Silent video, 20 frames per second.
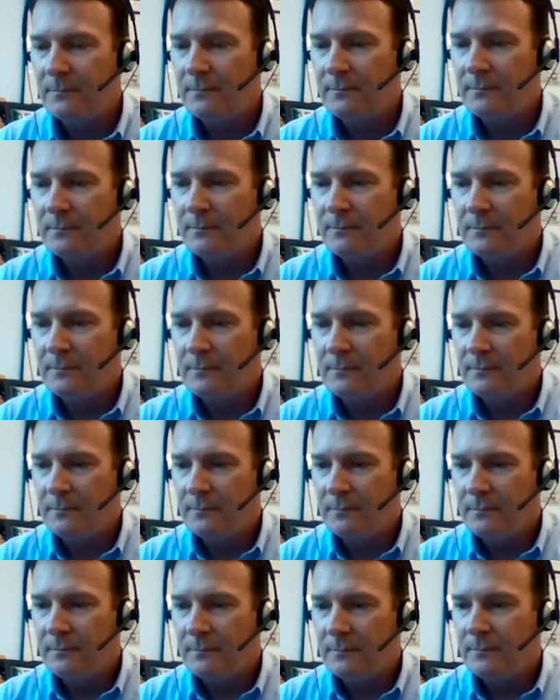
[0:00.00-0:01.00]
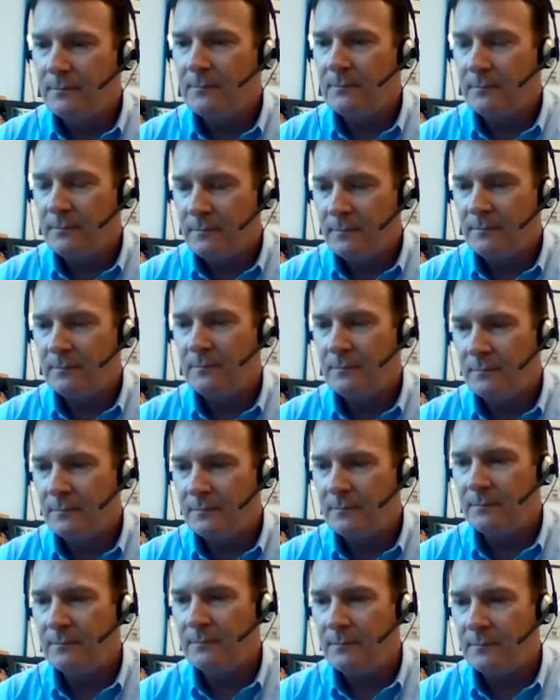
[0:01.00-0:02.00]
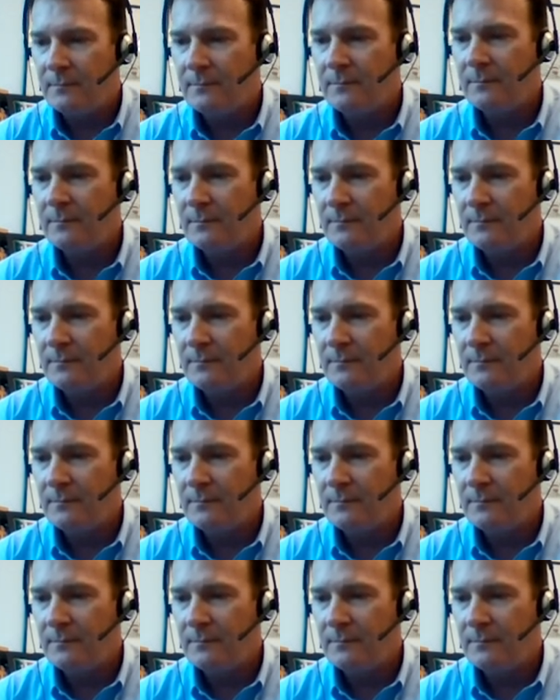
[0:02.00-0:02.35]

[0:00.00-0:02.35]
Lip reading: (not speaking)